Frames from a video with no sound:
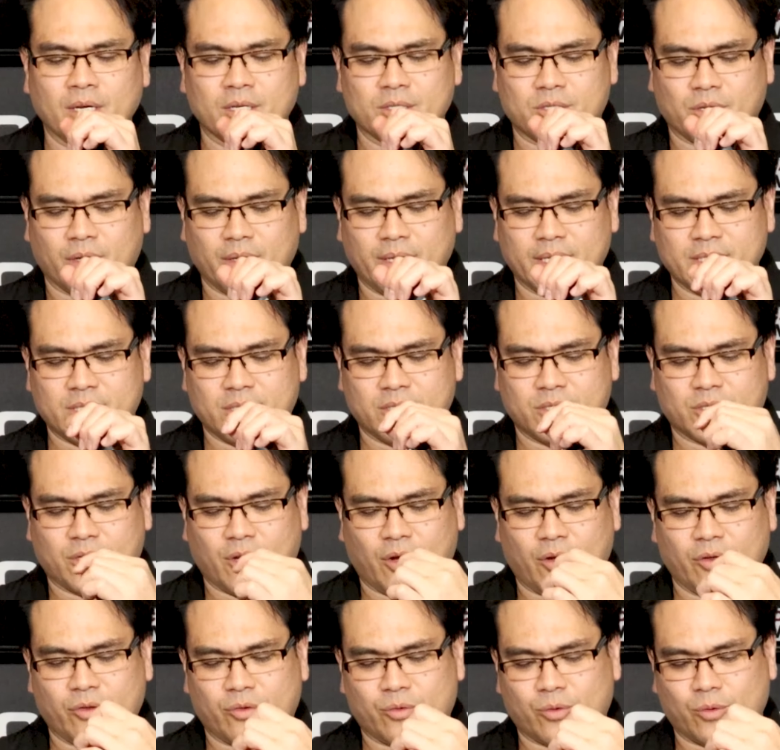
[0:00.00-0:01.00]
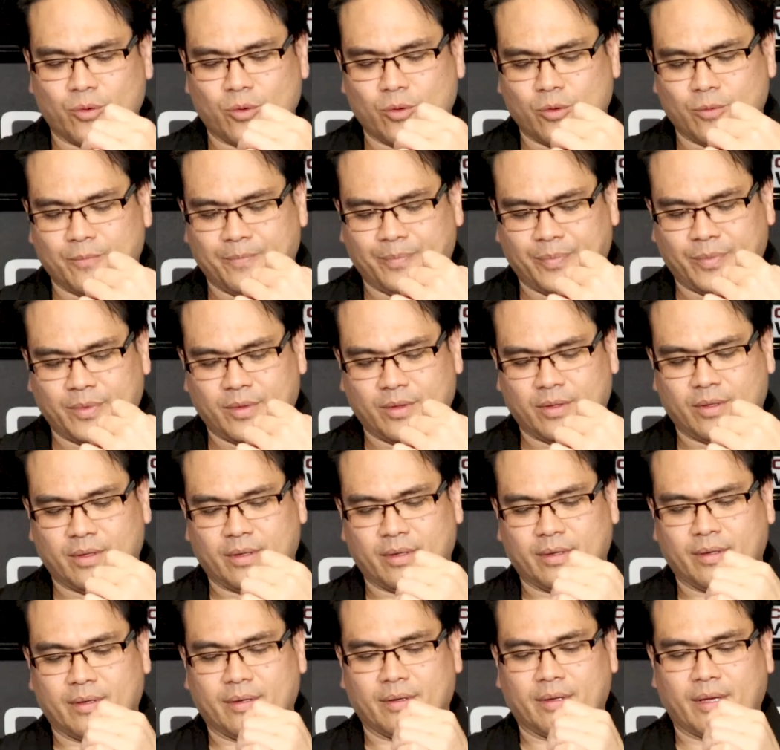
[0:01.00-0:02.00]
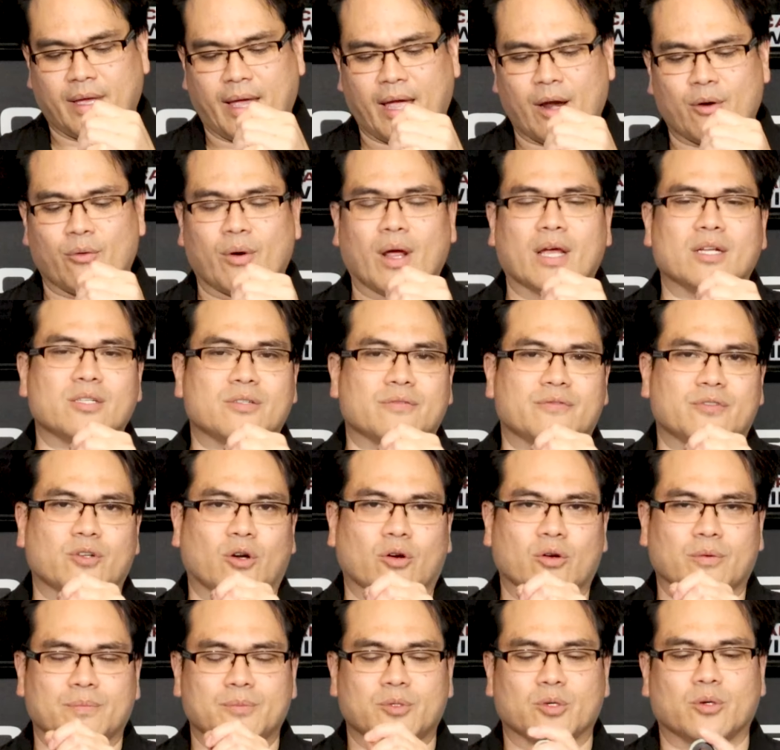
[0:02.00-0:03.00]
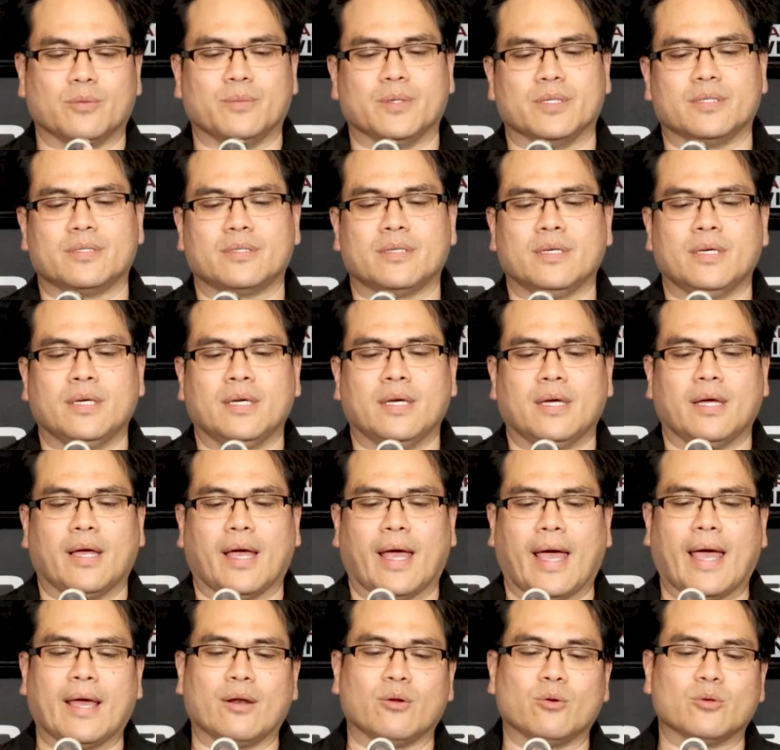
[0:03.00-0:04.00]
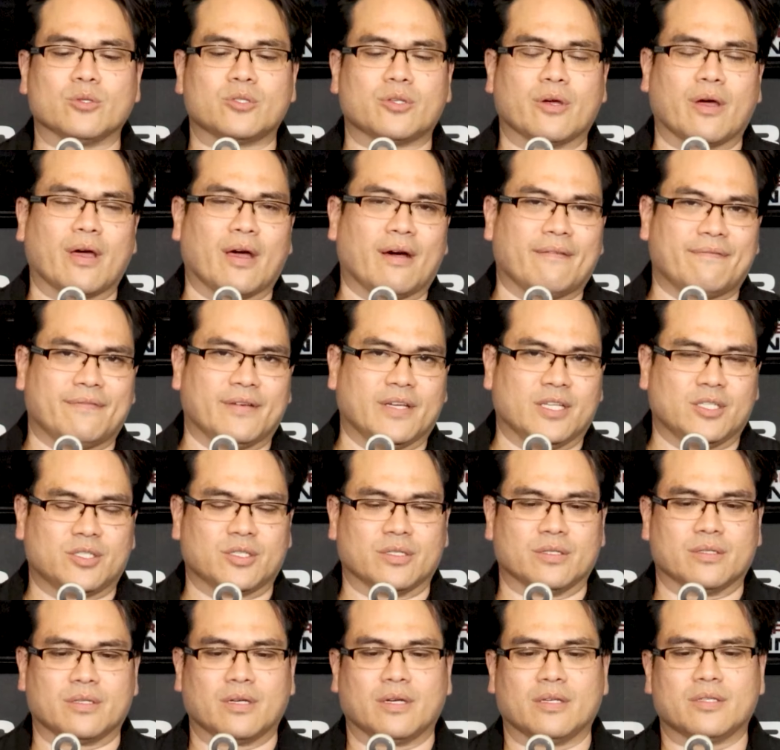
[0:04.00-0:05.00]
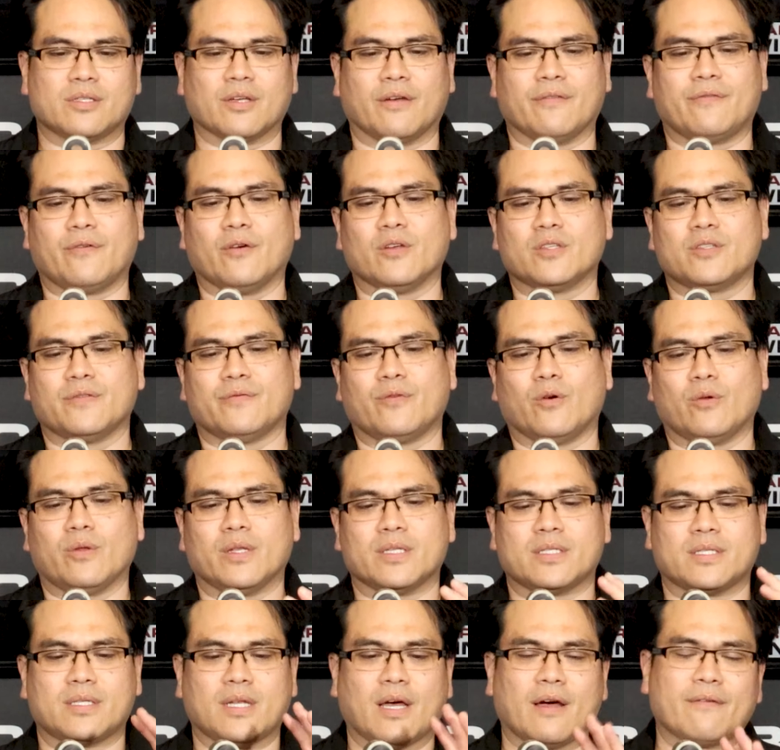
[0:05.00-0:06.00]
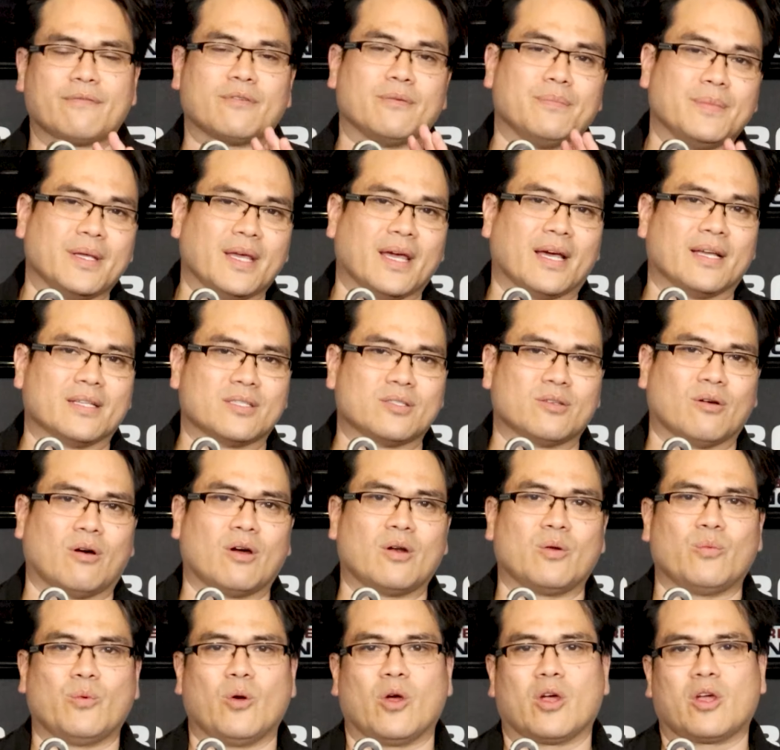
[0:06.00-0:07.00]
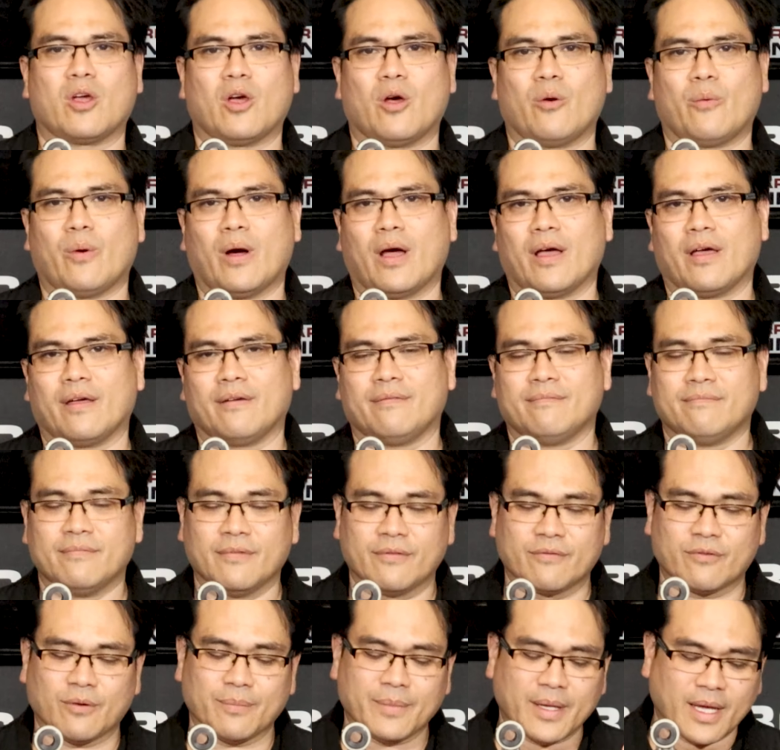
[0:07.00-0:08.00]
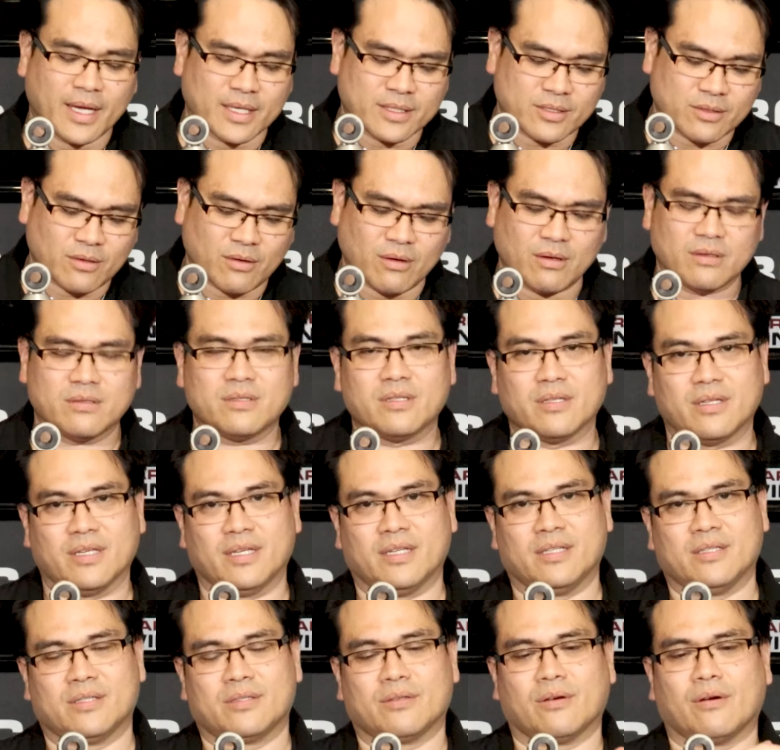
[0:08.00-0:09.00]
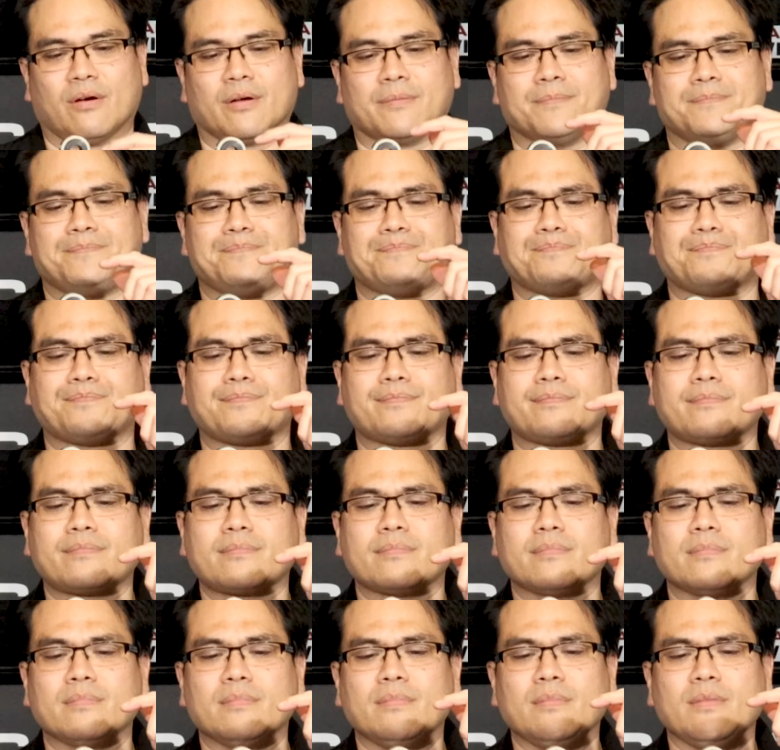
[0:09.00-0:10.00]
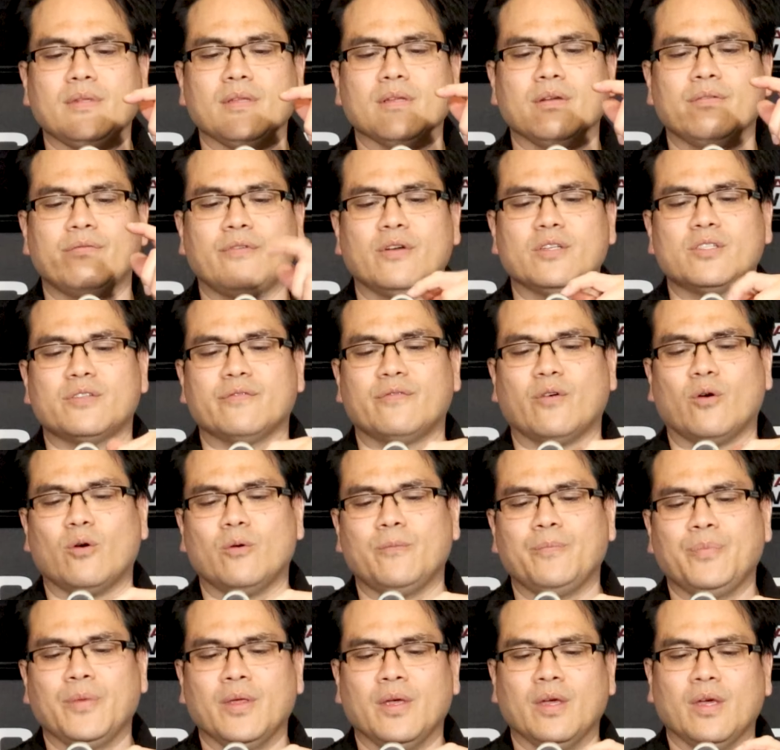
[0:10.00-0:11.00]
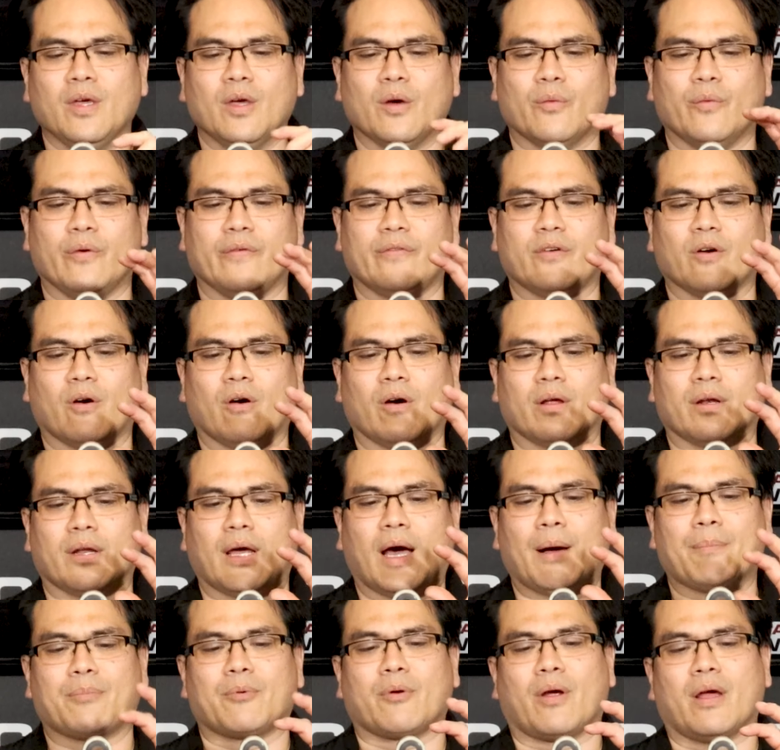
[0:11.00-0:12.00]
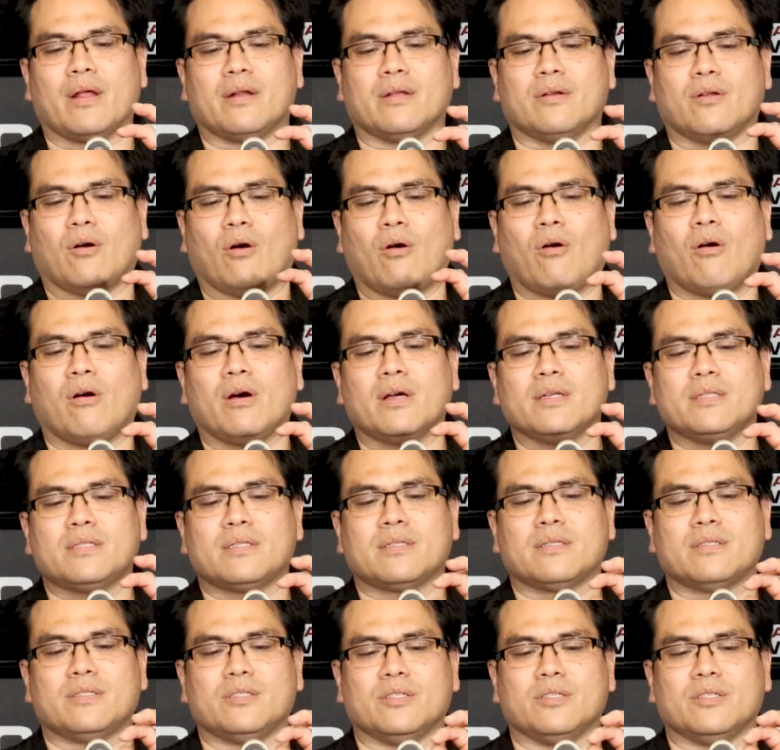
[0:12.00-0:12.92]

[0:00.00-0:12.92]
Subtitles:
So let's just go through our range of shock absorbers and also our features. So first of all, let's start from the outside and work our way from the outside to the inside. First of all, we've got upgraded eyes.